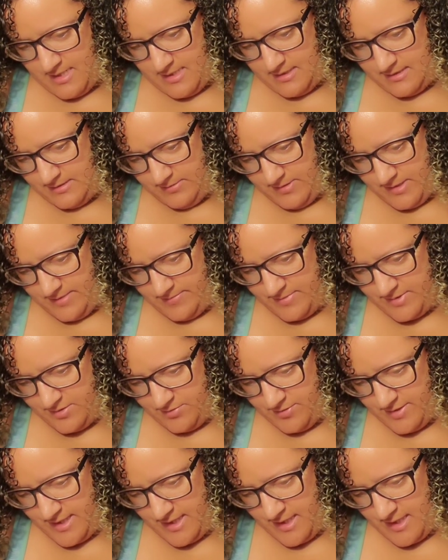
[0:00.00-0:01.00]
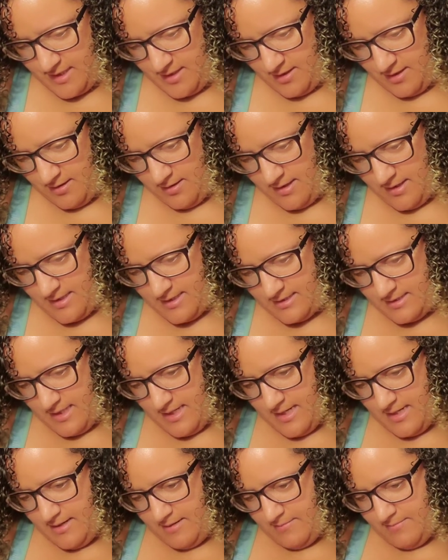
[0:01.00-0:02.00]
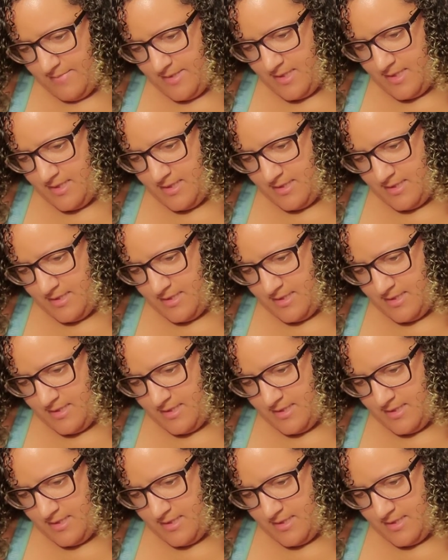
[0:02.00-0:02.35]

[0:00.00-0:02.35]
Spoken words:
So what I'm doing here is I am